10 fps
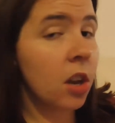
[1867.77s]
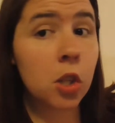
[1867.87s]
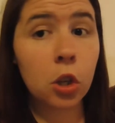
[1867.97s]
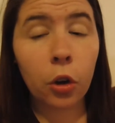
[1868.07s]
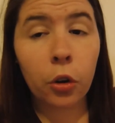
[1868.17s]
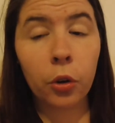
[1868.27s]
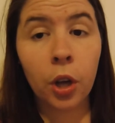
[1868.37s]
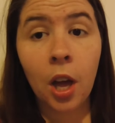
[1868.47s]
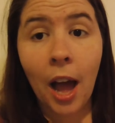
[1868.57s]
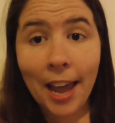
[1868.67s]
So
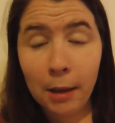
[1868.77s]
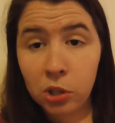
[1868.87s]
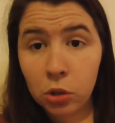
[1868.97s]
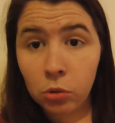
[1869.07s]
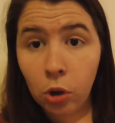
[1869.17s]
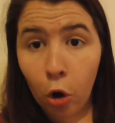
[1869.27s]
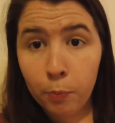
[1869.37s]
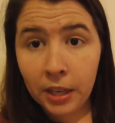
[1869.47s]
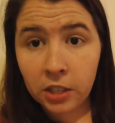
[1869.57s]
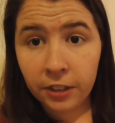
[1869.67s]
I am still
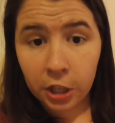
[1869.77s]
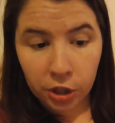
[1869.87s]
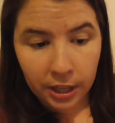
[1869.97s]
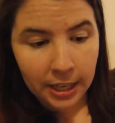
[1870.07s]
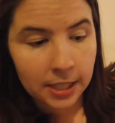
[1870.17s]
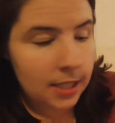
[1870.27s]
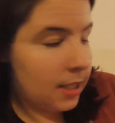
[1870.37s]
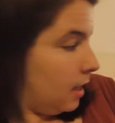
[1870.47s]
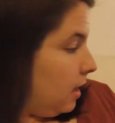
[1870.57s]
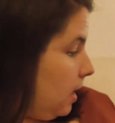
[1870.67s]
hoping to finish
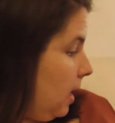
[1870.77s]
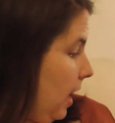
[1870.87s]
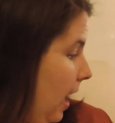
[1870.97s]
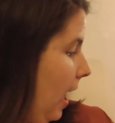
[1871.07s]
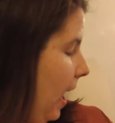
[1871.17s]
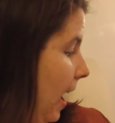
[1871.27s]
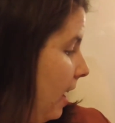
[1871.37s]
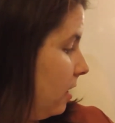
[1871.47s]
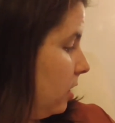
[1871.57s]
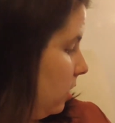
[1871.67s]
this
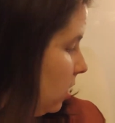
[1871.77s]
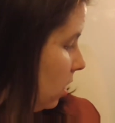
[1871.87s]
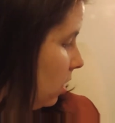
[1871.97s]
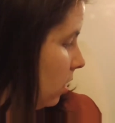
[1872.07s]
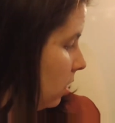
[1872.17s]
and